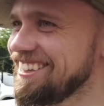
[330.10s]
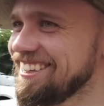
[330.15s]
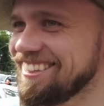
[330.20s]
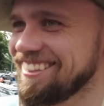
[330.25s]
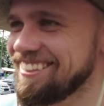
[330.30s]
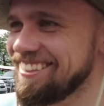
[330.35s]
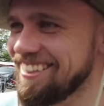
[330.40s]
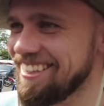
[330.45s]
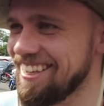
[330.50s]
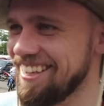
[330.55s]

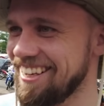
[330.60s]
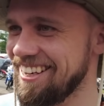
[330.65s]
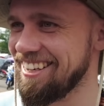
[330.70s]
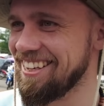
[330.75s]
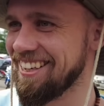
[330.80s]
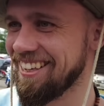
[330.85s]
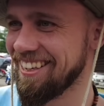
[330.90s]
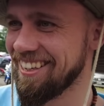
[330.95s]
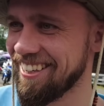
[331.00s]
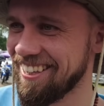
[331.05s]

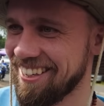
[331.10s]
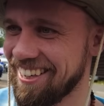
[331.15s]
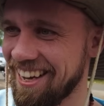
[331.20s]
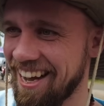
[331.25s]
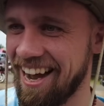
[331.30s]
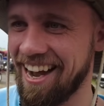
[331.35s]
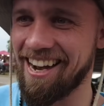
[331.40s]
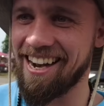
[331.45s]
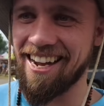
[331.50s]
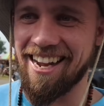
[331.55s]
See?
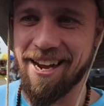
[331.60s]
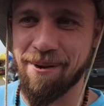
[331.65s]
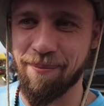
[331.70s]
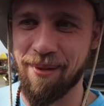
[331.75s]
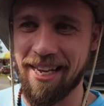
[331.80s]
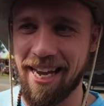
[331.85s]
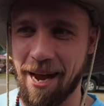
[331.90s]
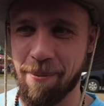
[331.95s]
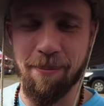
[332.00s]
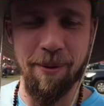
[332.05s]
I am
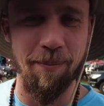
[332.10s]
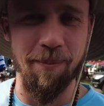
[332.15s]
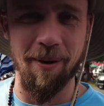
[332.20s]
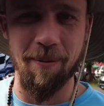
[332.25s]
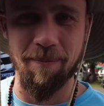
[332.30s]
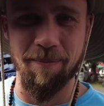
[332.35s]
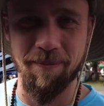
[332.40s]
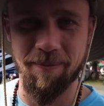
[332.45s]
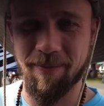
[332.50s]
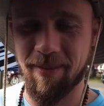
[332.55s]
the yappy one.